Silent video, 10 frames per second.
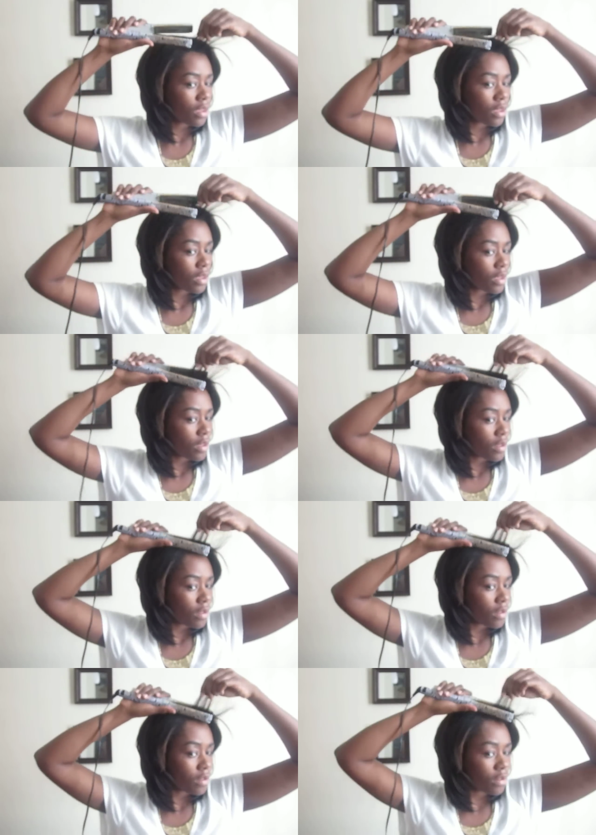
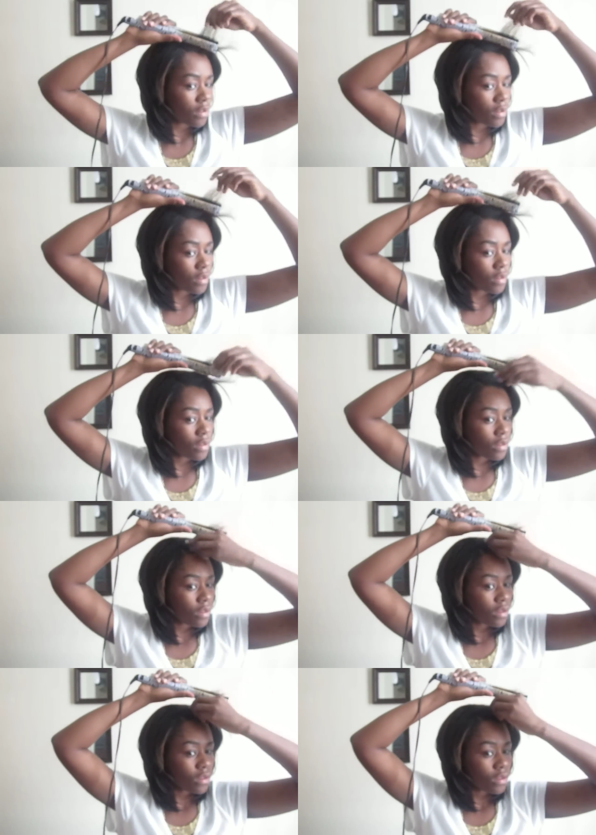
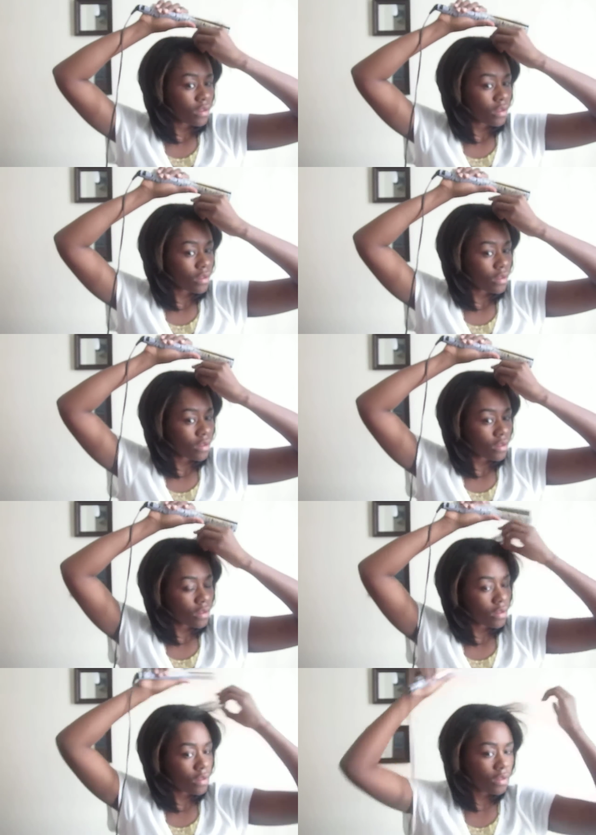
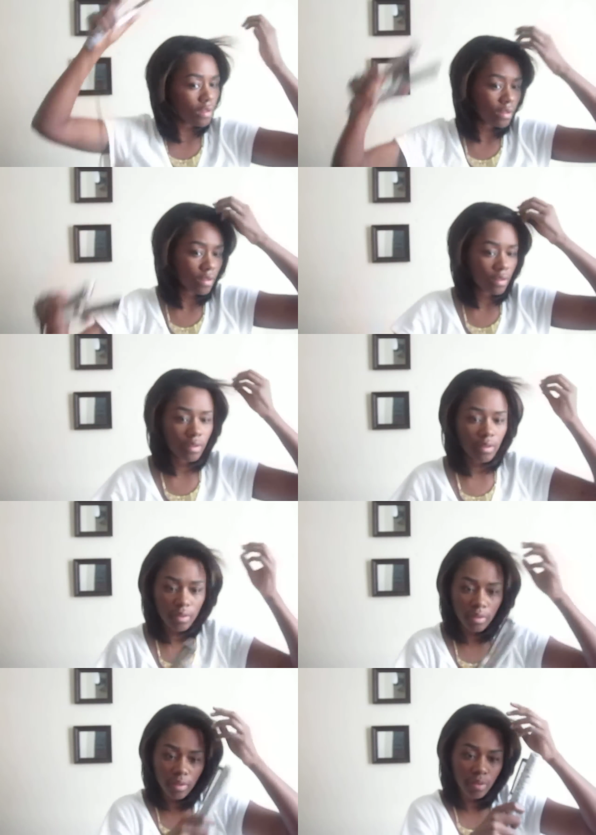
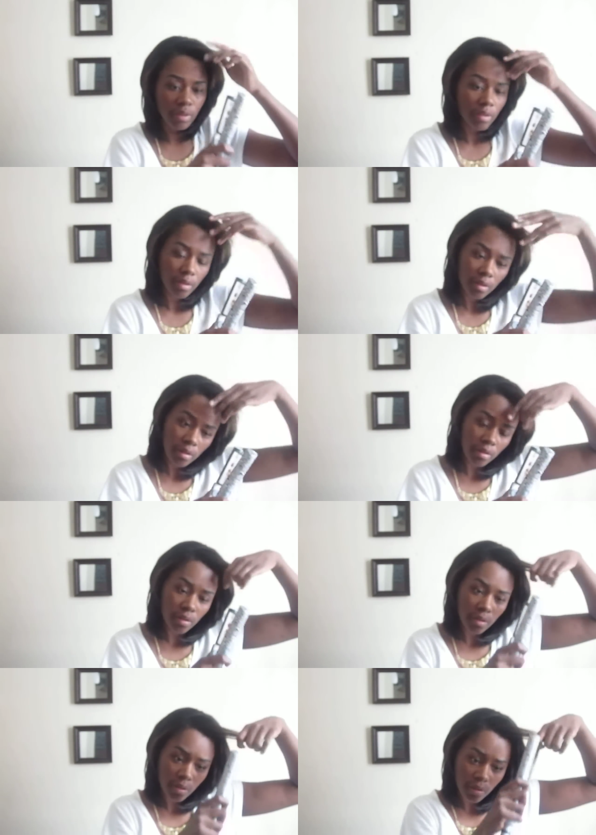
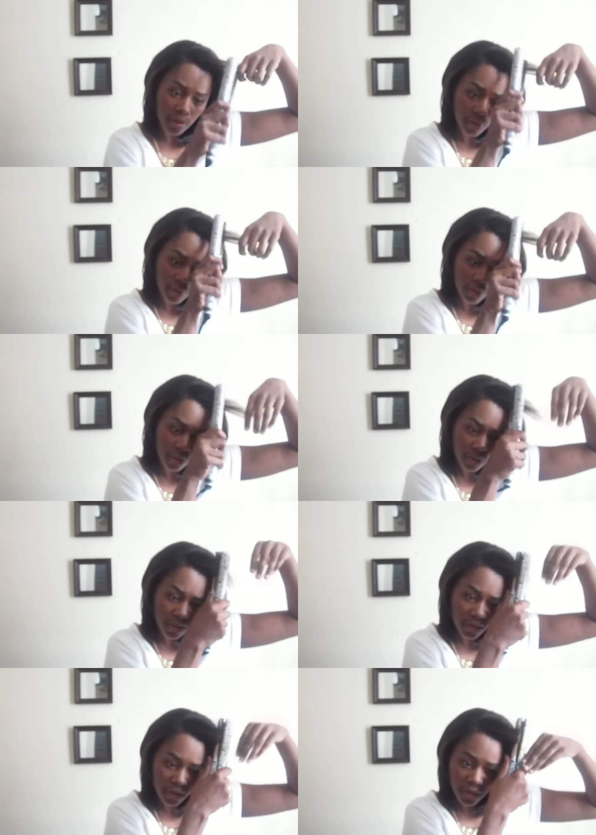
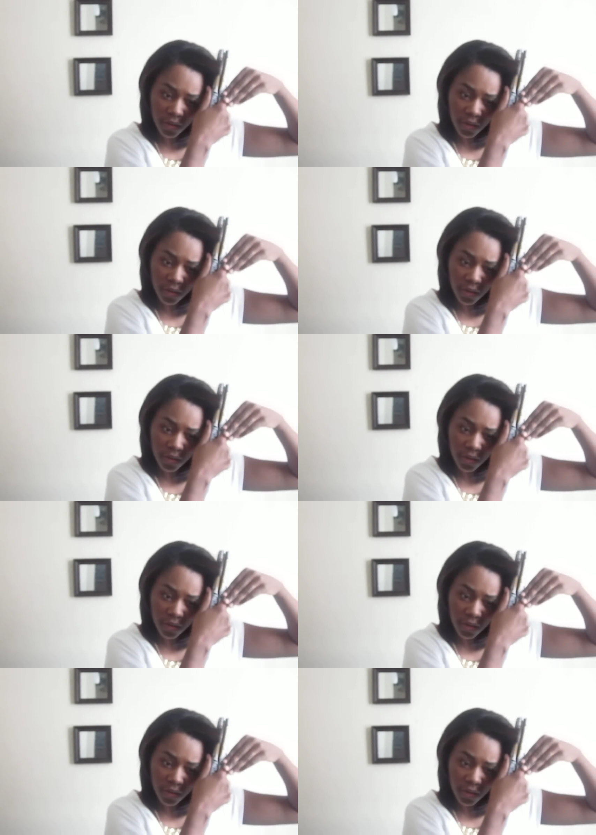No one is speaking in this clip.